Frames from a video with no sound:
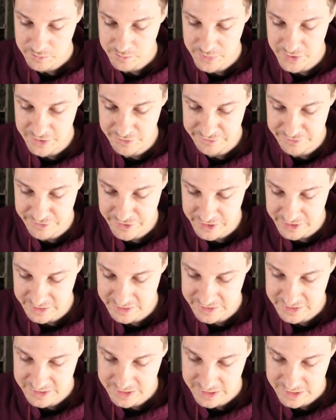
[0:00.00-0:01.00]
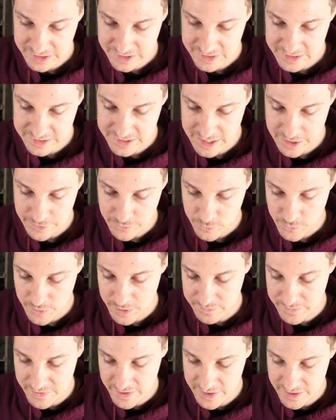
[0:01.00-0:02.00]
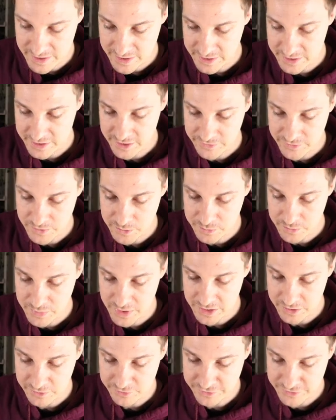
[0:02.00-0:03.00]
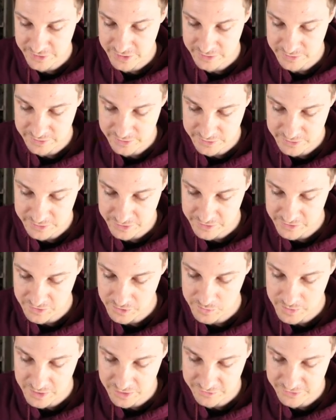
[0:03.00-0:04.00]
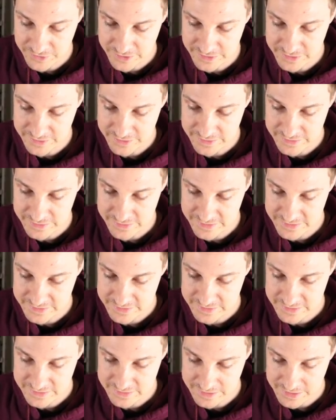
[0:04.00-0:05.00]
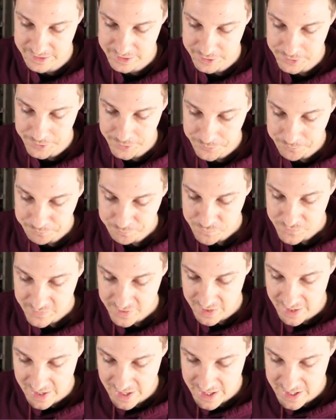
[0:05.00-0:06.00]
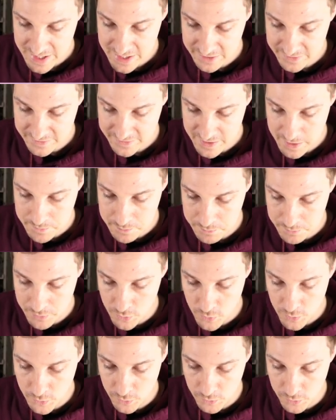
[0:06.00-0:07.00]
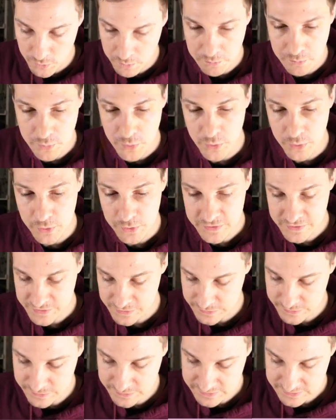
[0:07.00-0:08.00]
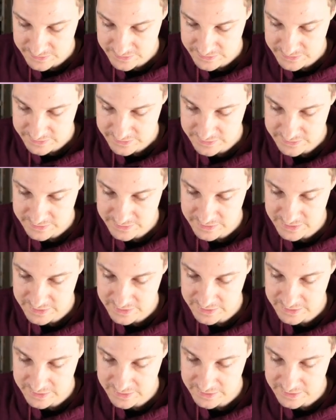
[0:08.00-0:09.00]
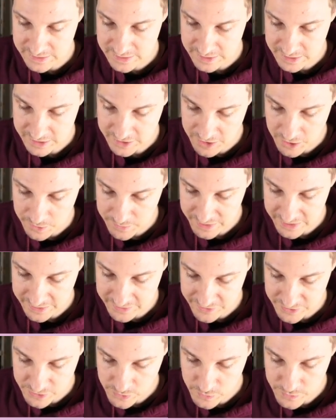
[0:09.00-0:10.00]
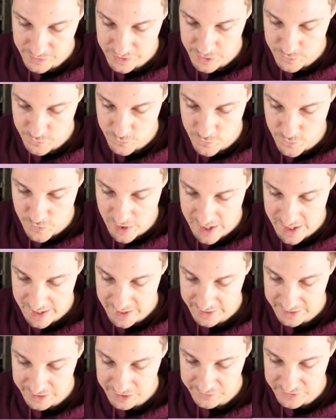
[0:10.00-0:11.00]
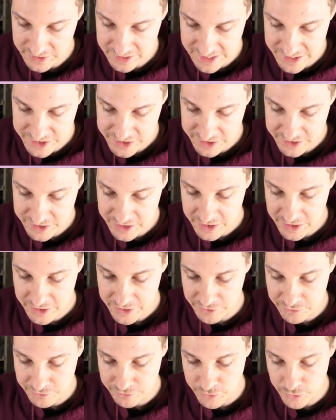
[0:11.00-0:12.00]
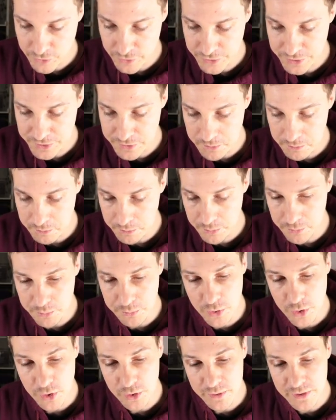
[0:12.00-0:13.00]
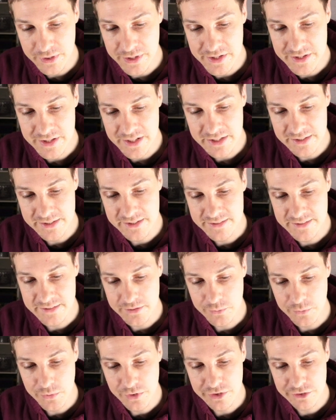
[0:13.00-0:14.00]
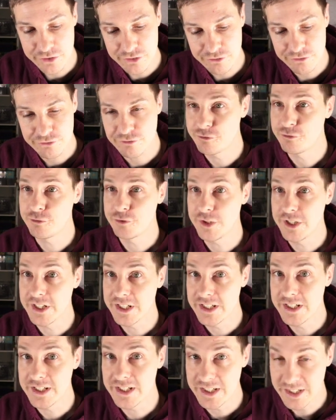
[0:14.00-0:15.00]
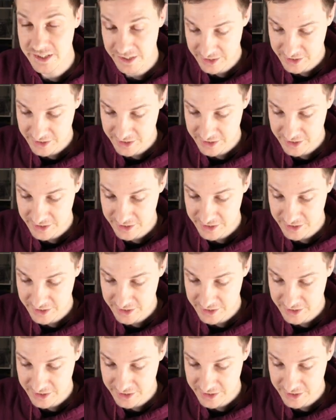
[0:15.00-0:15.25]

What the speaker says: bit of fun. Death Grip there, another battlefield. We've got 2 battlefields, a temporal portal. Coming into the rare, another legend card, Void Burrower. That is one freaky